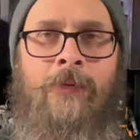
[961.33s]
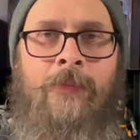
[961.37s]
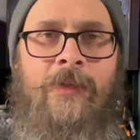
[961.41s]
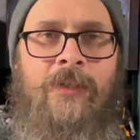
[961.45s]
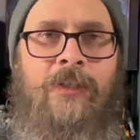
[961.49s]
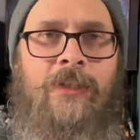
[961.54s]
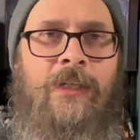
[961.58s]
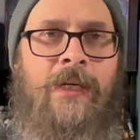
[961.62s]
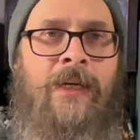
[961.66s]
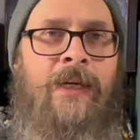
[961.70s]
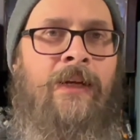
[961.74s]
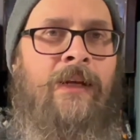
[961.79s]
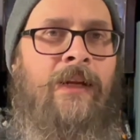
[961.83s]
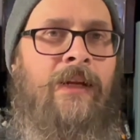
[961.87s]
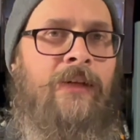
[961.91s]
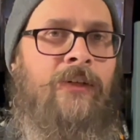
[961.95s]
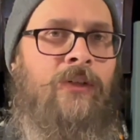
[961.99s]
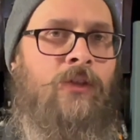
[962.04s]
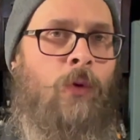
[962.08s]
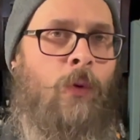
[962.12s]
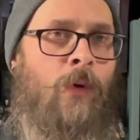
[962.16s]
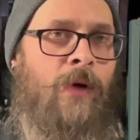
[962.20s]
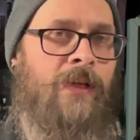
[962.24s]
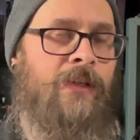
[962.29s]
Machine in
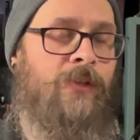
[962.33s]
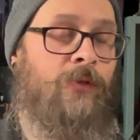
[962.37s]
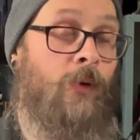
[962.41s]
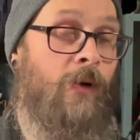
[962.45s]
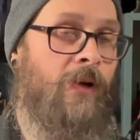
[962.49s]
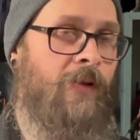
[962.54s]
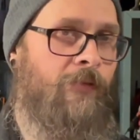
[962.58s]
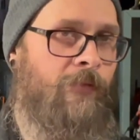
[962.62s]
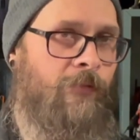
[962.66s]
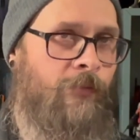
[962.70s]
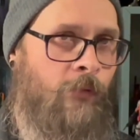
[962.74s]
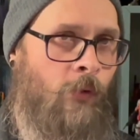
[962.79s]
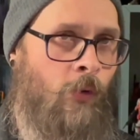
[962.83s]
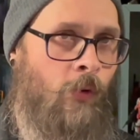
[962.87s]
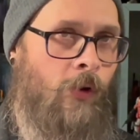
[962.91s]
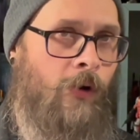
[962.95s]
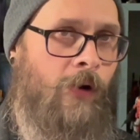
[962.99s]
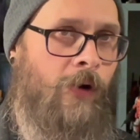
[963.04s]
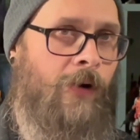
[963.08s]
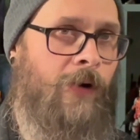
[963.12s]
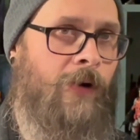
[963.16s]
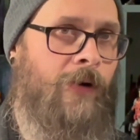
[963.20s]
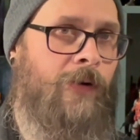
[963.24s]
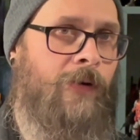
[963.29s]

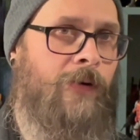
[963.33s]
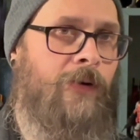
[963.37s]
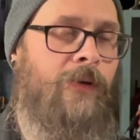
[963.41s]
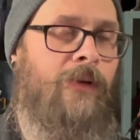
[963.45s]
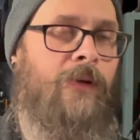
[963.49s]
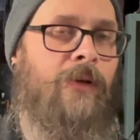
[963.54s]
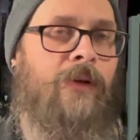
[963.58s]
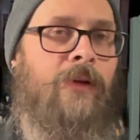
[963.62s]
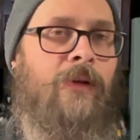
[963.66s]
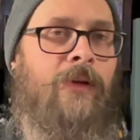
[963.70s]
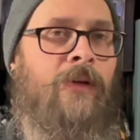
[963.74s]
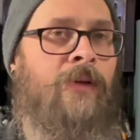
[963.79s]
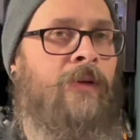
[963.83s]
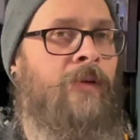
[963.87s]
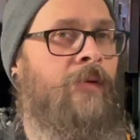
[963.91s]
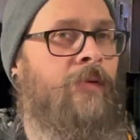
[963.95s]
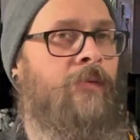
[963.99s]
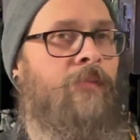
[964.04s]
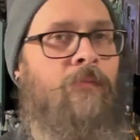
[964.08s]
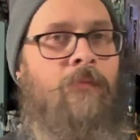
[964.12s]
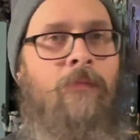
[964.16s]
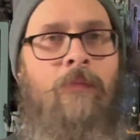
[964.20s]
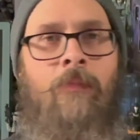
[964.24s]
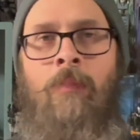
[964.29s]
2024,
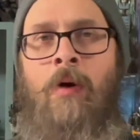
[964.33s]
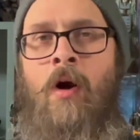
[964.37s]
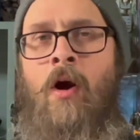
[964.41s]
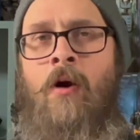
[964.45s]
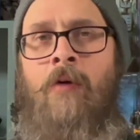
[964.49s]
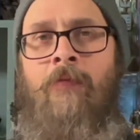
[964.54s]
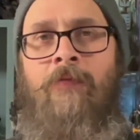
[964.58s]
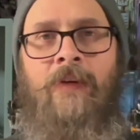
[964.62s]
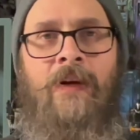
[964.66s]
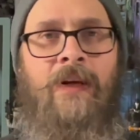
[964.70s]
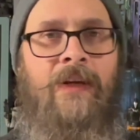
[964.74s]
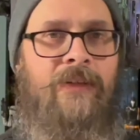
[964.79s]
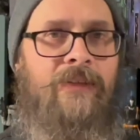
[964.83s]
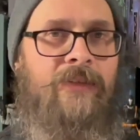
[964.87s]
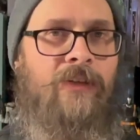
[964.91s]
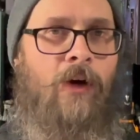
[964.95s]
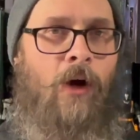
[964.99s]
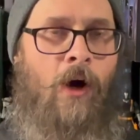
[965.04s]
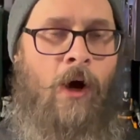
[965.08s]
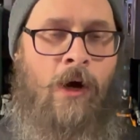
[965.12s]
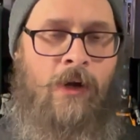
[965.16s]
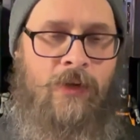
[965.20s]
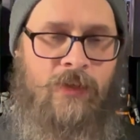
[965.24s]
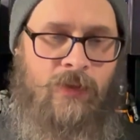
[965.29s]
perfect,
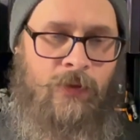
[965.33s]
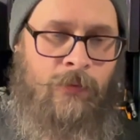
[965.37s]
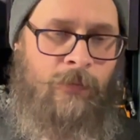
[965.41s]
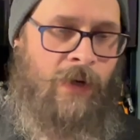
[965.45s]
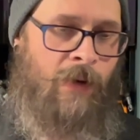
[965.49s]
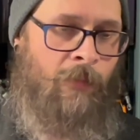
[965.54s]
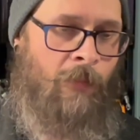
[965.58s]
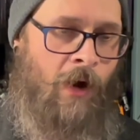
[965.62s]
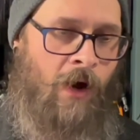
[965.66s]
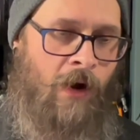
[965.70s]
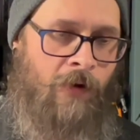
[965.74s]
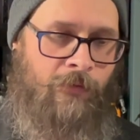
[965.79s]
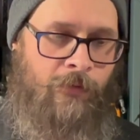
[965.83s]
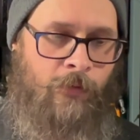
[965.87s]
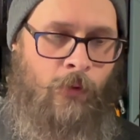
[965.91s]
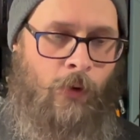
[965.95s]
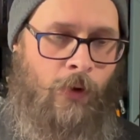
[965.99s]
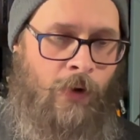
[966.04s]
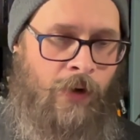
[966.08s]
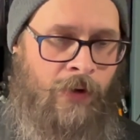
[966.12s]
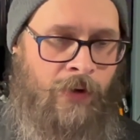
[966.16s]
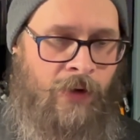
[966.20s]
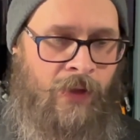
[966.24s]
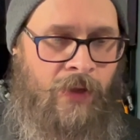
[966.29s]
awesome, I'm all
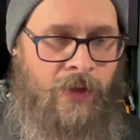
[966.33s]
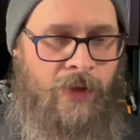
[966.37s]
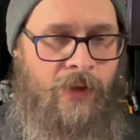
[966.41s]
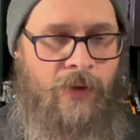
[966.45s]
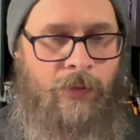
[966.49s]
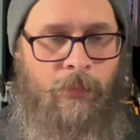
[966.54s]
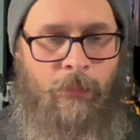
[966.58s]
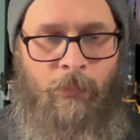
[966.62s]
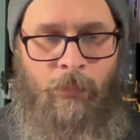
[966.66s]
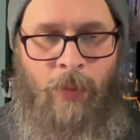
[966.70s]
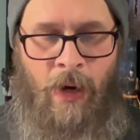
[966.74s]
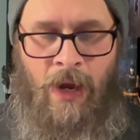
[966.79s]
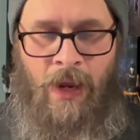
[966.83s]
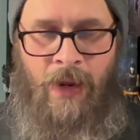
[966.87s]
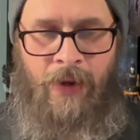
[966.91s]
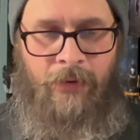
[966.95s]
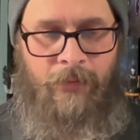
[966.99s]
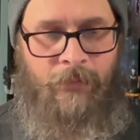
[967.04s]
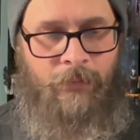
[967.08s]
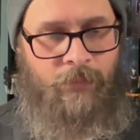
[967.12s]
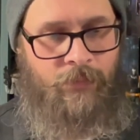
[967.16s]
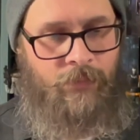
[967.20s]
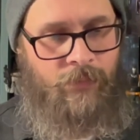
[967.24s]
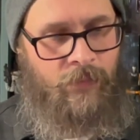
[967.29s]
for it.
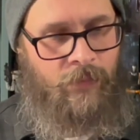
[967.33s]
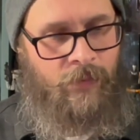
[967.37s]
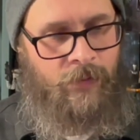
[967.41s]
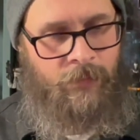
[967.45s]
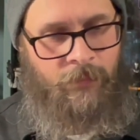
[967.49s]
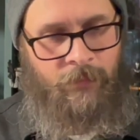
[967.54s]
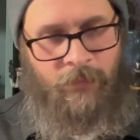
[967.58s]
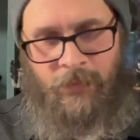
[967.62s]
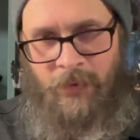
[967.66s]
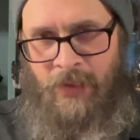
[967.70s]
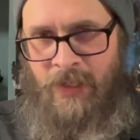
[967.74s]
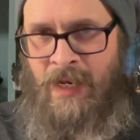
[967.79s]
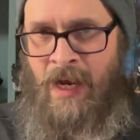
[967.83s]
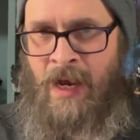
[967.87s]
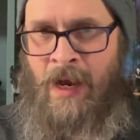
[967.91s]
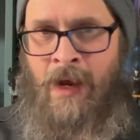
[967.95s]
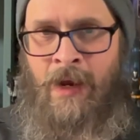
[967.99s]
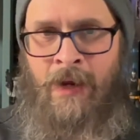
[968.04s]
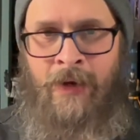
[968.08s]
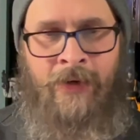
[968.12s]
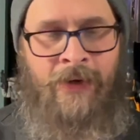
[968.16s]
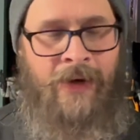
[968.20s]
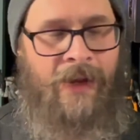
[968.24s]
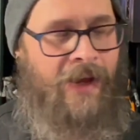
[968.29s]
But
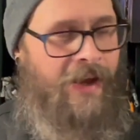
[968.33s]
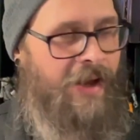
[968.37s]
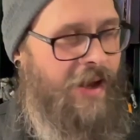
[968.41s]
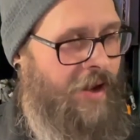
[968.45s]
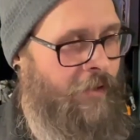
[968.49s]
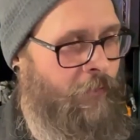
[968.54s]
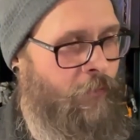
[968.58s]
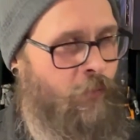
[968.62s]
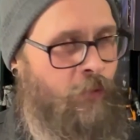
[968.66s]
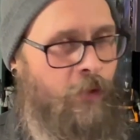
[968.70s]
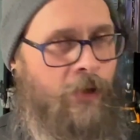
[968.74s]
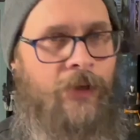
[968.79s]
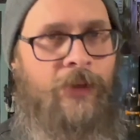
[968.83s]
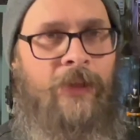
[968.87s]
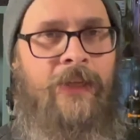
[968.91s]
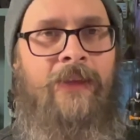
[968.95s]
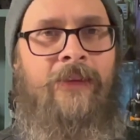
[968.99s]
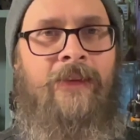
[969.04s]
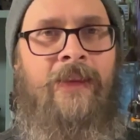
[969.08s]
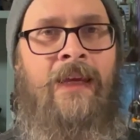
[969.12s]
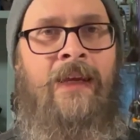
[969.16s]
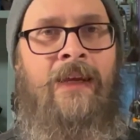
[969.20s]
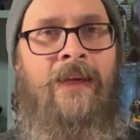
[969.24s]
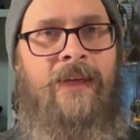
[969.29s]
I really
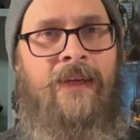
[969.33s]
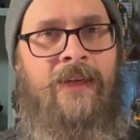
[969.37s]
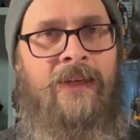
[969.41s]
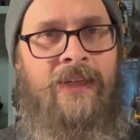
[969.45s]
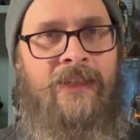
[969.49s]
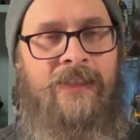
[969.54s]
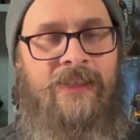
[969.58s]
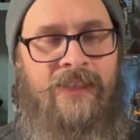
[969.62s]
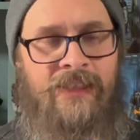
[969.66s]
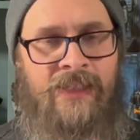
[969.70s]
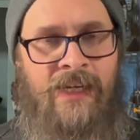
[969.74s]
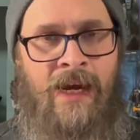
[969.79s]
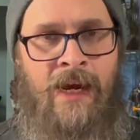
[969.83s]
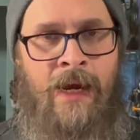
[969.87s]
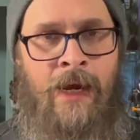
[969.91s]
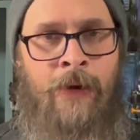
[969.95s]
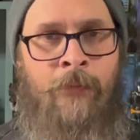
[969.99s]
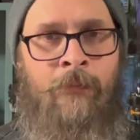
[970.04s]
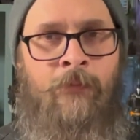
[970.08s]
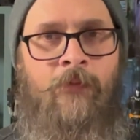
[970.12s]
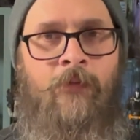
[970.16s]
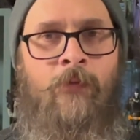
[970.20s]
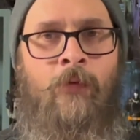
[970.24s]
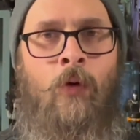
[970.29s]
think it is
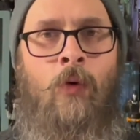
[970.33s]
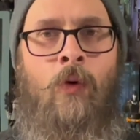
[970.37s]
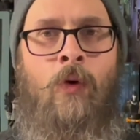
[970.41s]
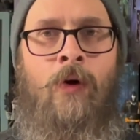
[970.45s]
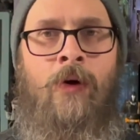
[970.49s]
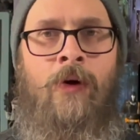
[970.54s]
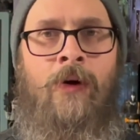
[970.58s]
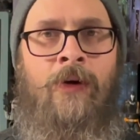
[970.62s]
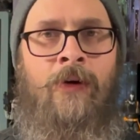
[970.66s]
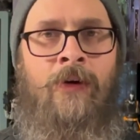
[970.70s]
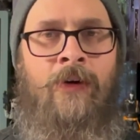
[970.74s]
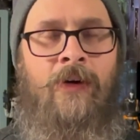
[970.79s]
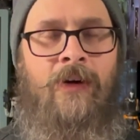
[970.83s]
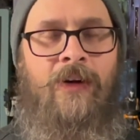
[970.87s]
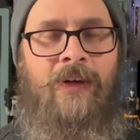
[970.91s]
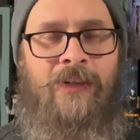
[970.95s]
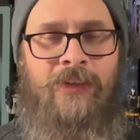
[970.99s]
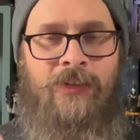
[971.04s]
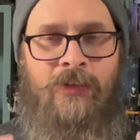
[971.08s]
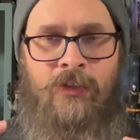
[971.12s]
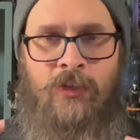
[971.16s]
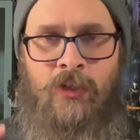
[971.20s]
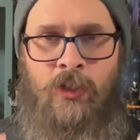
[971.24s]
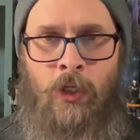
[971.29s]
time for a
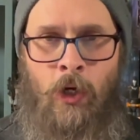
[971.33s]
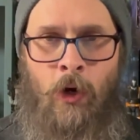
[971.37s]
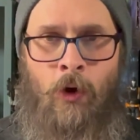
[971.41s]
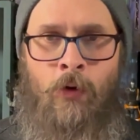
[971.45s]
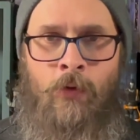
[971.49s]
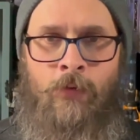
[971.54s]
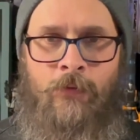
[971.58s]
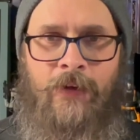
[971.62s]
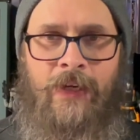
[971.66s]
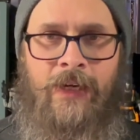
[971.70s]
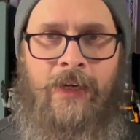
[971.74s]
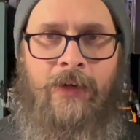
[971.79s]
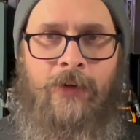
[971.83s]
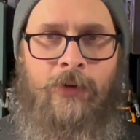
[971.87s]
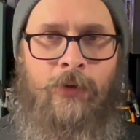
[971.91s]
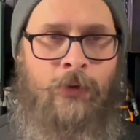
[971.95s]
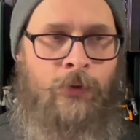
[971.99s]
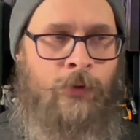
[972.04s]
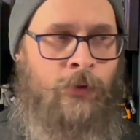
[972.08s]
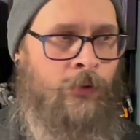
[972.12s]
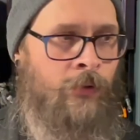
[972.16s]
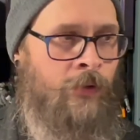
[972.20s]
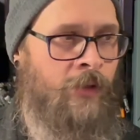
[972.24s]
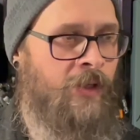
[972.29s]
Joe
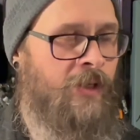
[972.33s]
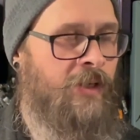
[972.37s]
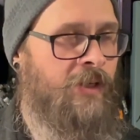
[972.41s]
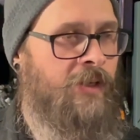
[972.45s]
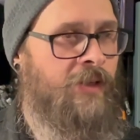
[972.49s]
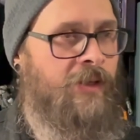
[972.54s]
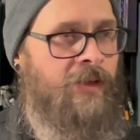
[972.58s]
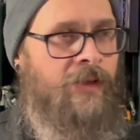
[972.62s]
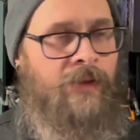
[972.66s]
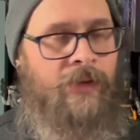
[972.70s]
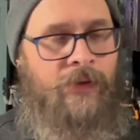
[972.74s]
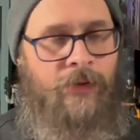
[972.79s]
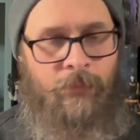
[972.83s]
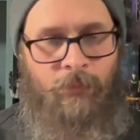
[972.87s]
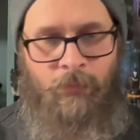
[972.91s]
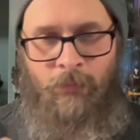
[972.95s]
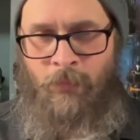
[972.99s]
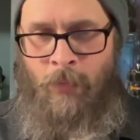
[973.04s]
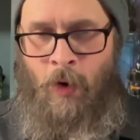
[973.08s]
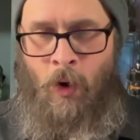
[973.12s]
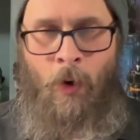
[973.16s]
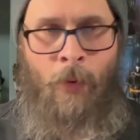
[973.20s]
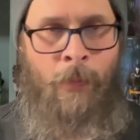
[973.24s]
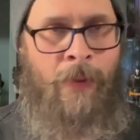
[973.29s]
vehicle,
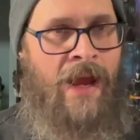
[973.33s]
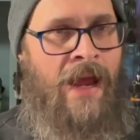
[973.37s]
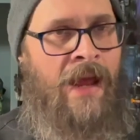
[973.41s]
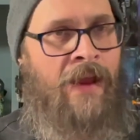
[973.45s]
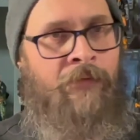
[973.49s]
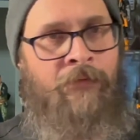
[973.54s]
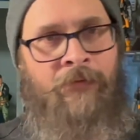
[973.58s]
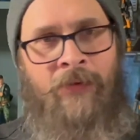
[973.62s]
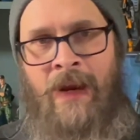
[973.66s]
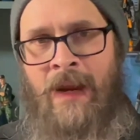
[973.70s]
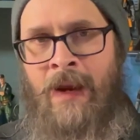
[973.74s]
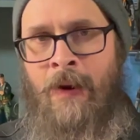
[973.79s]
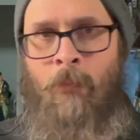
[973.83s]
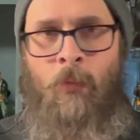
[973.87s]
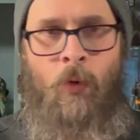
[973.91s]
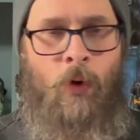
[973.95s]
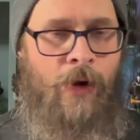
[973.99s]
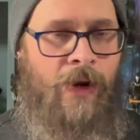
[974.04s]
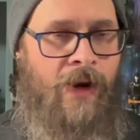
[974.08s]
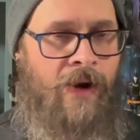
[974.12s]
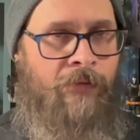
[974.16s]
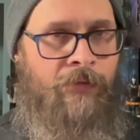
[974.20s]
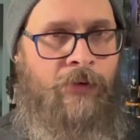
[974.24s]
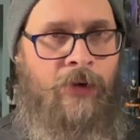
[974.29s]
Mobat, Vamp,
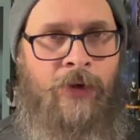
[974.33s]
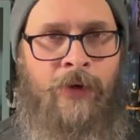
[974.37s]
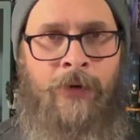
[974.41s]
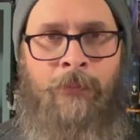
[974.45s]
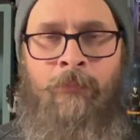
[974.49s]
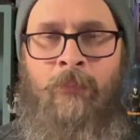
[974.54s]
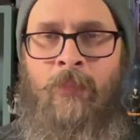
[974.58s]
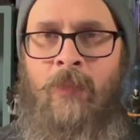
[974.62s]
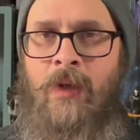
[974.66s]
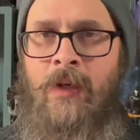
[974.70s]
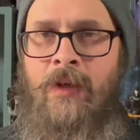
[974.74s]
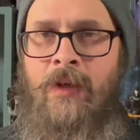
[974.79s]
whatever,